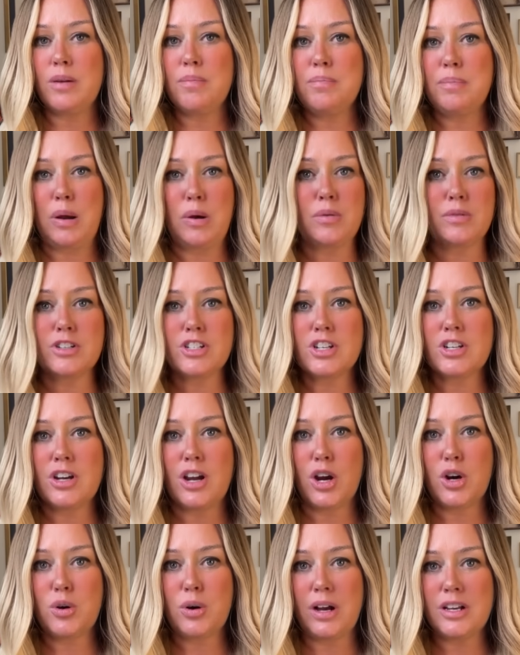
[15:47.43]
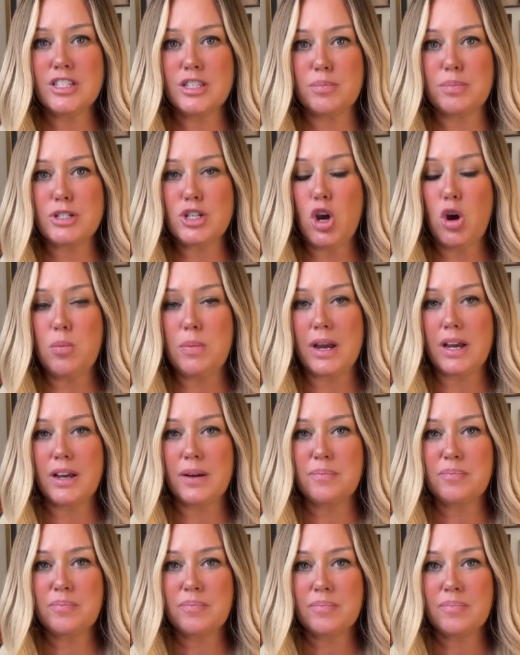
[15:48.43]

a boat across the Potomac